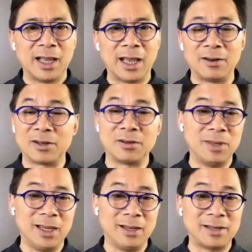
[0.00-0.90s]
and to
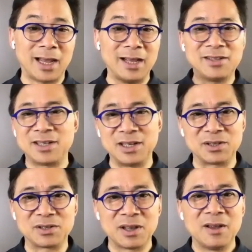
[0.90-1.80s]
me
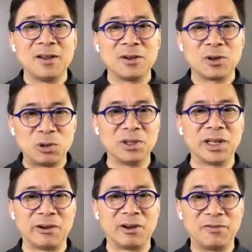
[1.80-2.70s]
tastiest
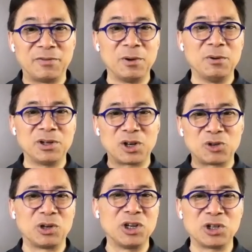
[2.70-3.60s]
culinary food
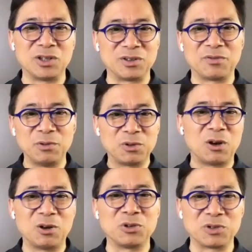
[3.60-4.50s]
traditions, food
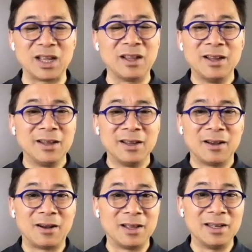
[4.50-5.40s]
cultures
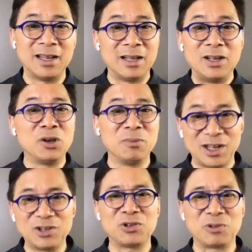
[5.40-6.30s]
uh, in, in human
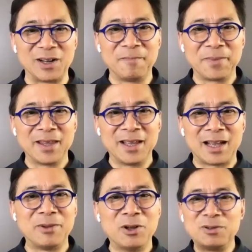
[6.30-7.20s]
history. I
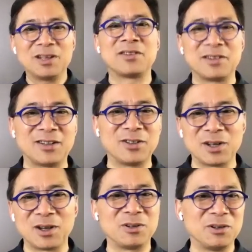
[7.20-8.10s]
mean, who doesn't like to
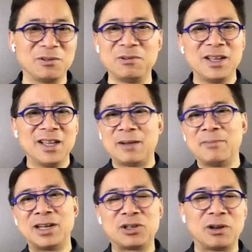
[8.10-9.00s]
go to a,
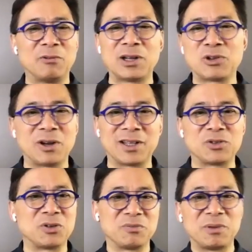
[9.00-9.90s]
Medi- a restaurant that
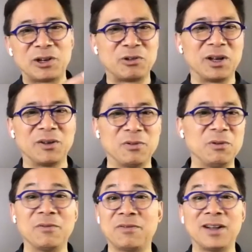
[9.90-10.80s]
serves Mediterranean food
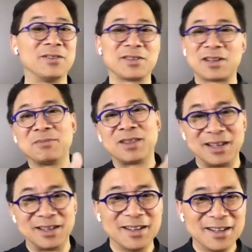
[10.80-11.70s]
and find
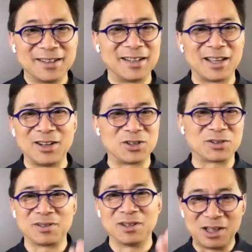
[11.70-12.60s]
something that they just
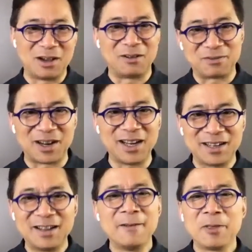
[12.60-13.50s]
love, right?
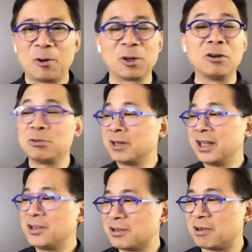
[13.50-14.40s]
Or go to an
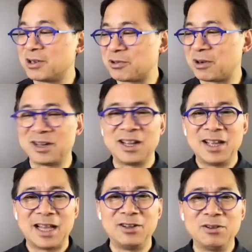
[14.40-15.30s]
Asian restaurant
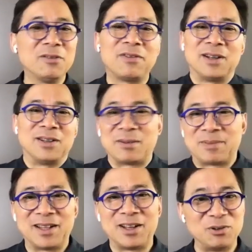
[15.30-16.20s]
and you can find
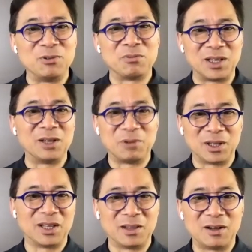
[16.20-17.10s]
something that you really,
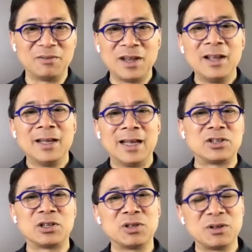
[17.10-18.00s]
really love. And
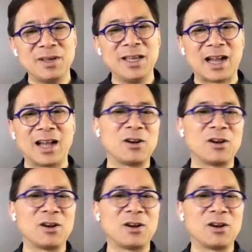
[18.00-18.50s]
so to me, I